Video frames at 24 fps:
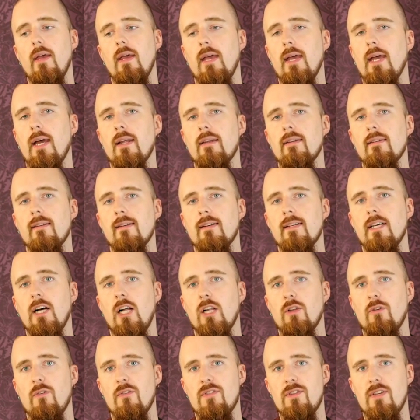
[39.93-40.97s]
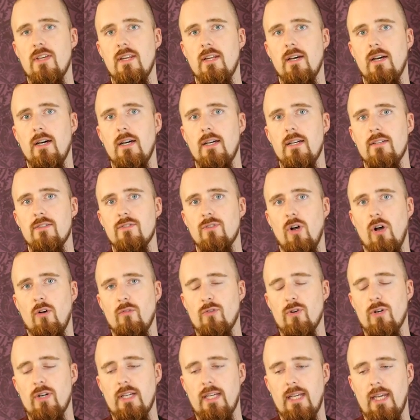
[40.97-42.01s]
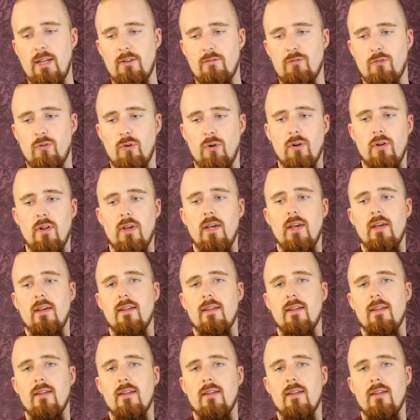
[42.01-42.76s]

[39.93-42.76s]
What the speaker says: and Caldo Athena is offering it for